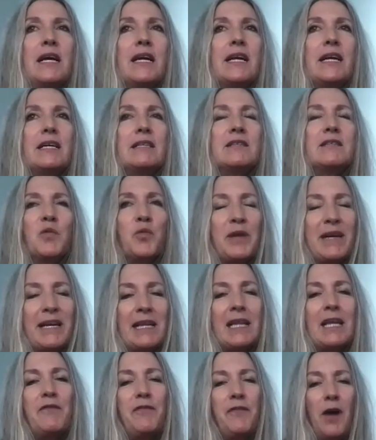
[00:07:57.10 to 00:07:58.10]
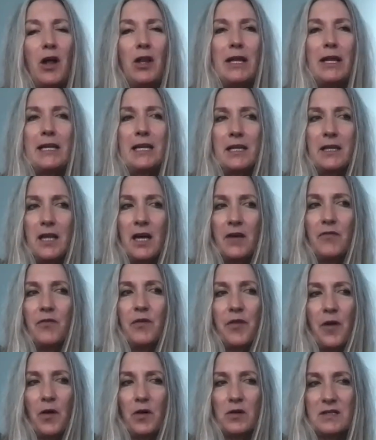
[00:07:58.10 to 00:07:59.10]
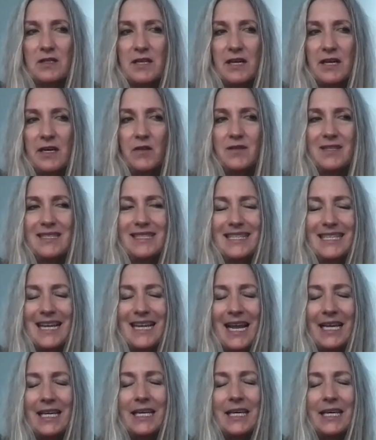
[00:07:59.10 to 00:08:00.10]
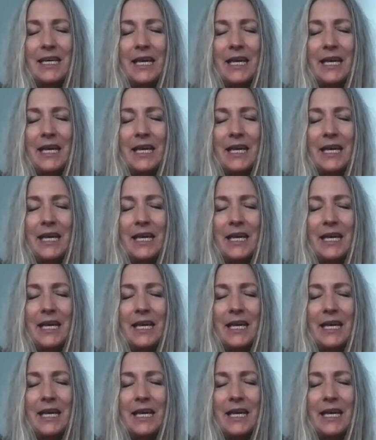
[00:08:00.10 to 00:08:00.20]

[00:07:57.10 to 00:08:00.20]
is really falling in love with ourselves and taking